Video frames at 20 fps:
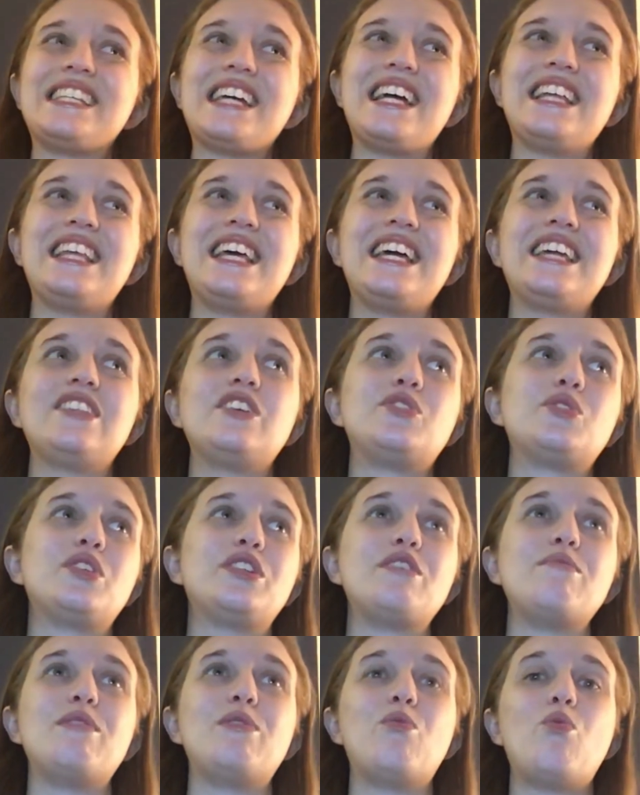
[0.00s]
I think, and there's
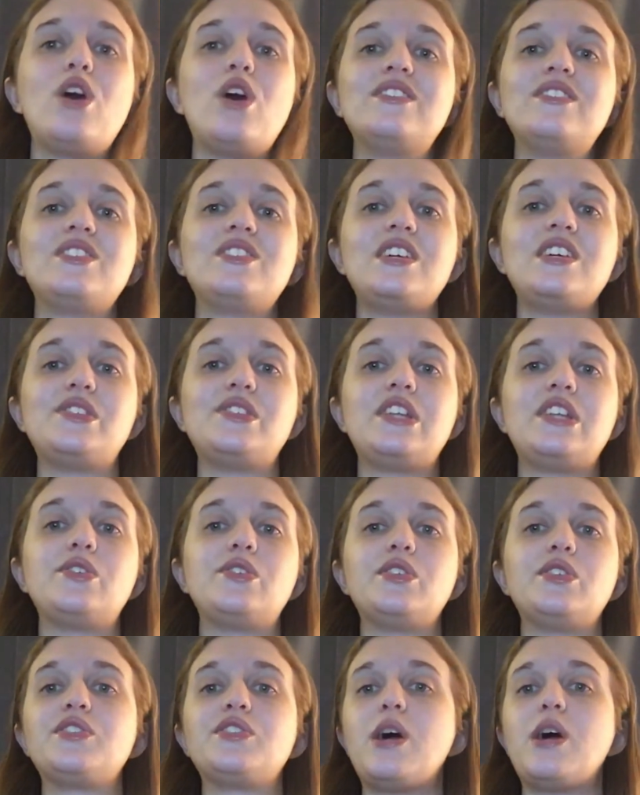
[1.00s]
only been 1 season,
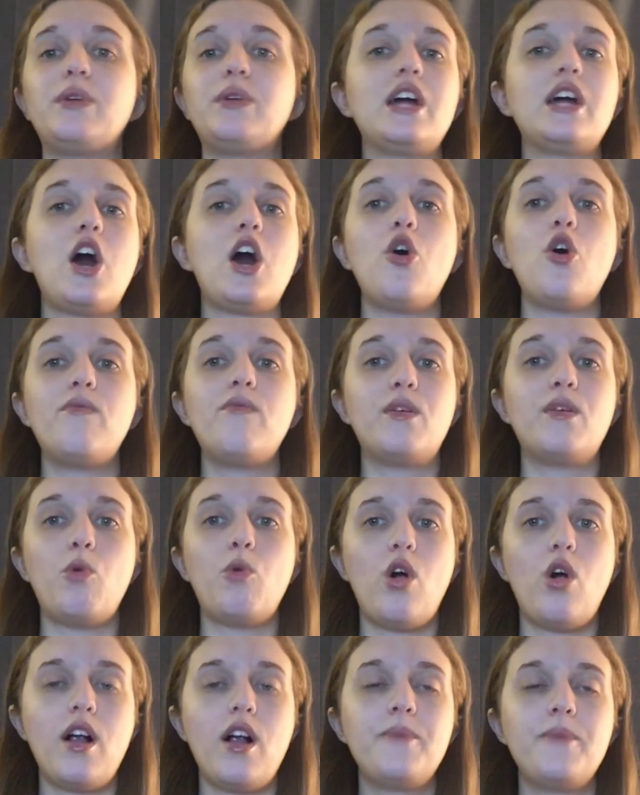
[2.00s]
so there's not really a hope for
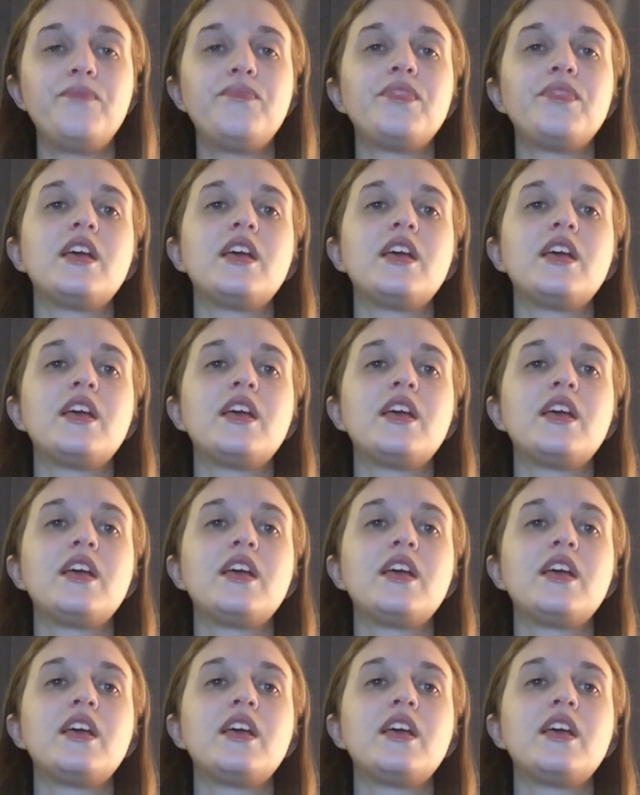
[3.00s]
more.